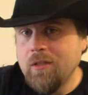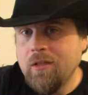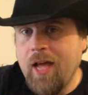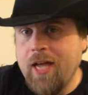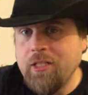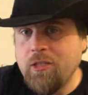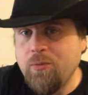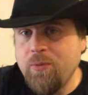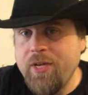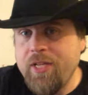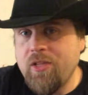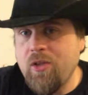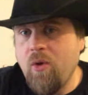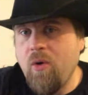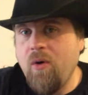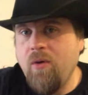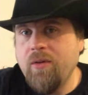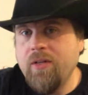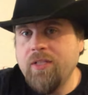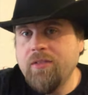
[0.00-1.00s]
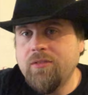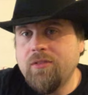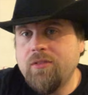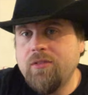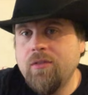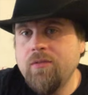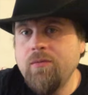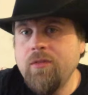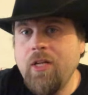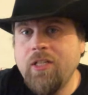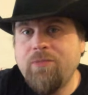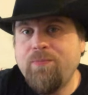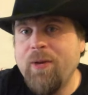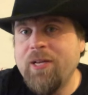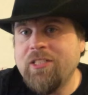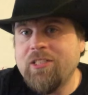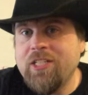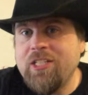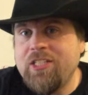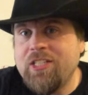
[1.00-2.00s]
Last week though, it's, it's
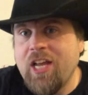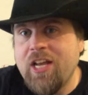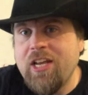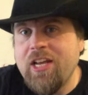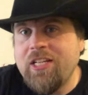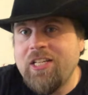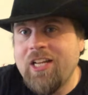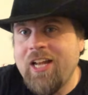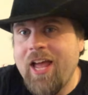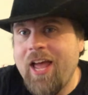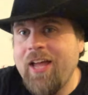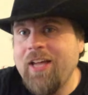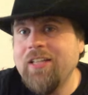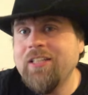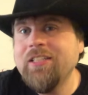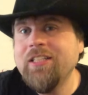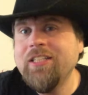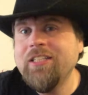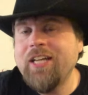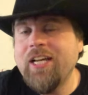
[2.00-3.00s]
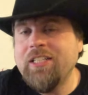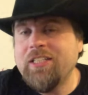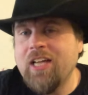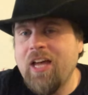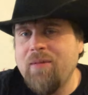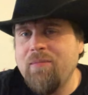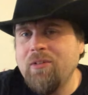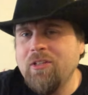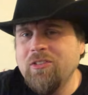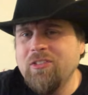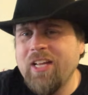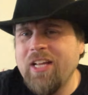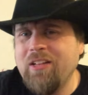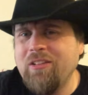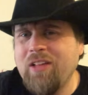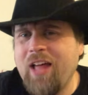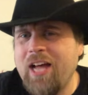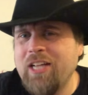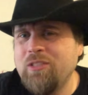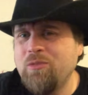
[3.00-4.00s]
basically Sunday today, the daytime. It was
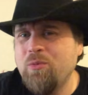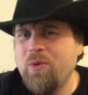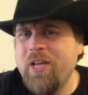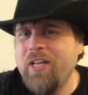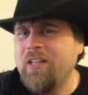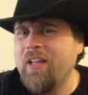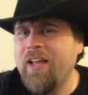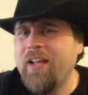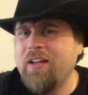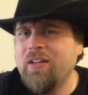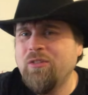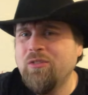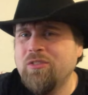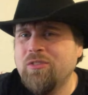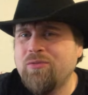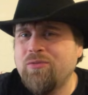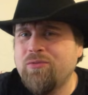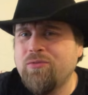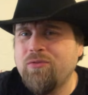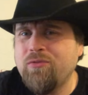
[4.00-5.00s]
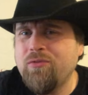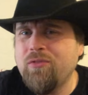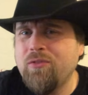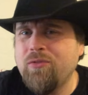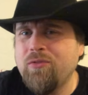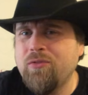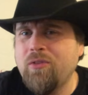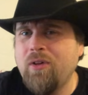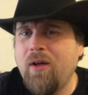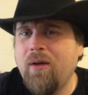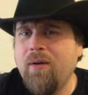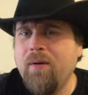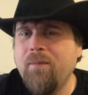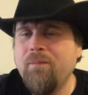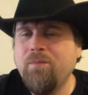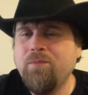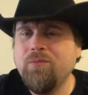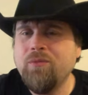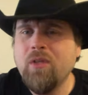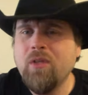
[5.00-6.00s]
like last week, like it was um,